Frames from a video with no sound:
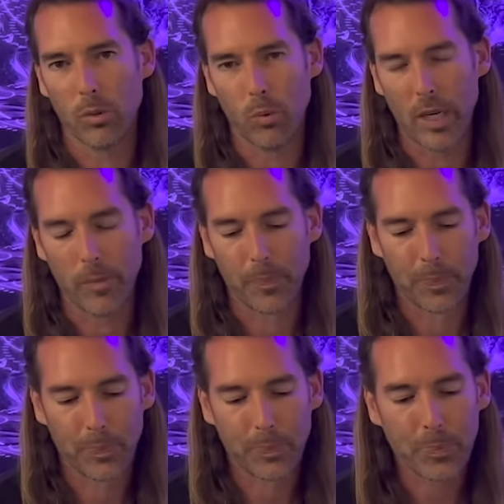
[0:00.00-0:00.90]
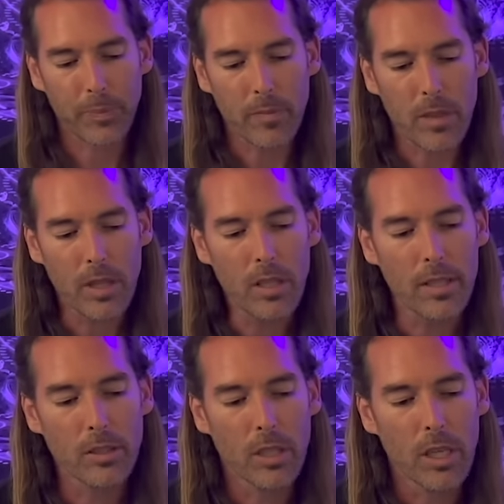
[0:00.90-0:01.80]
realm.
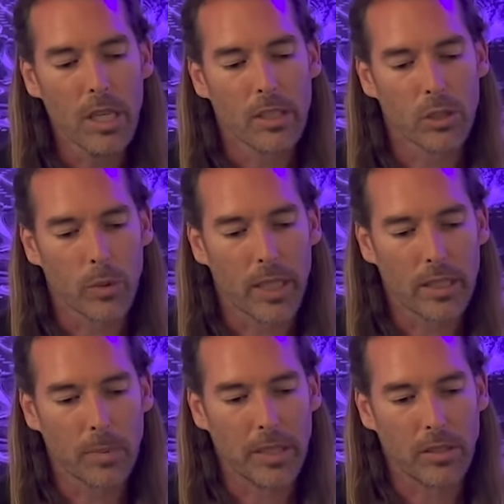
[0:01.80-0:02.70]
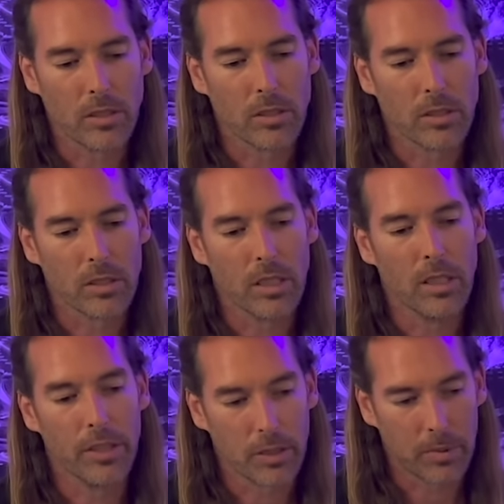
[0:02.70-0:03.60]
So what I experienced
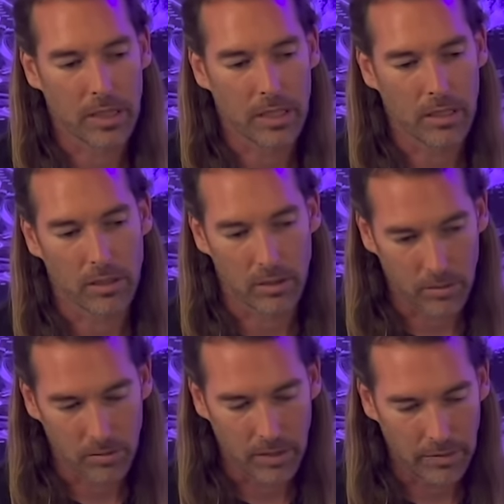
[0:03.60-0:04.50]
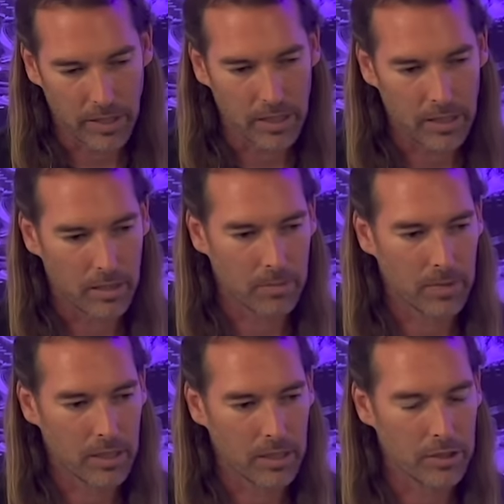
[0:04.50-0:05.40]
on this particular event that I'm
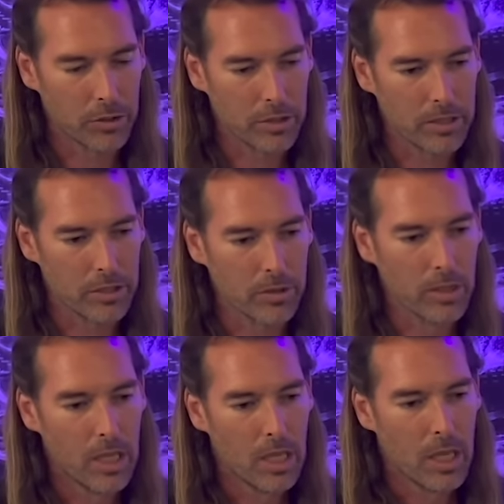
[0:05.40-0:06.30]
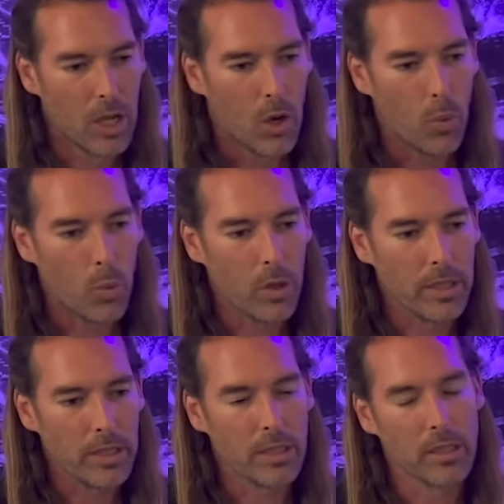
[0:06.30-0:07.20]
going to tune into
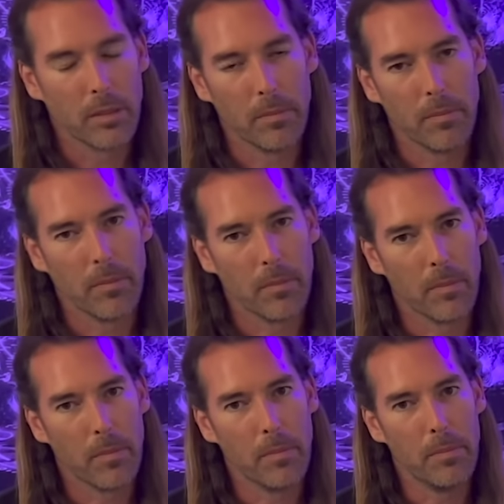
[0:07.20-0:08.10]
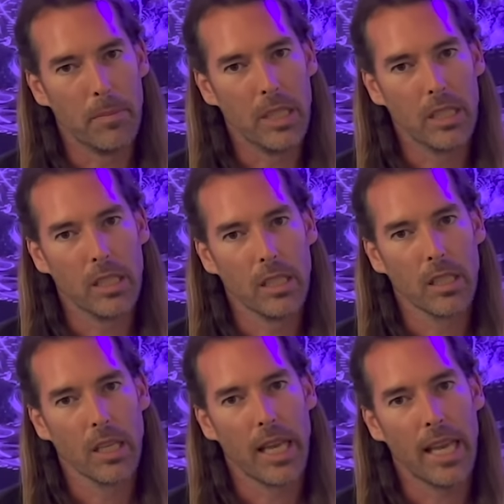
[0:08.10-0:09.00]
was
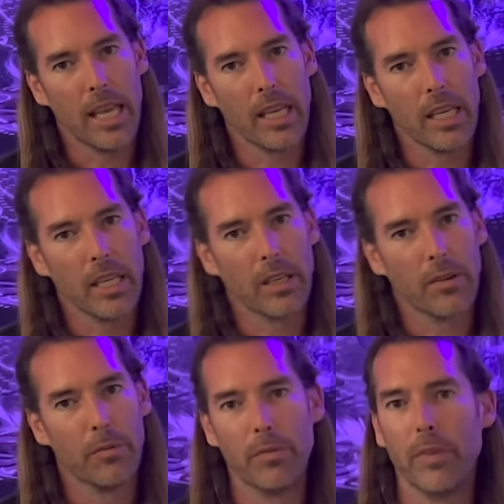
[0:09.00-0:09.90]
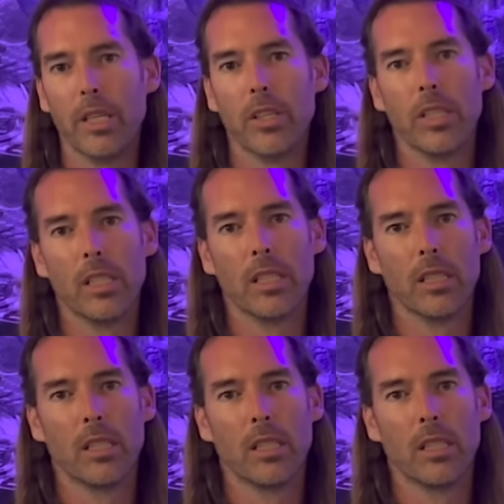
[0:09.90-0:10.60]
being a very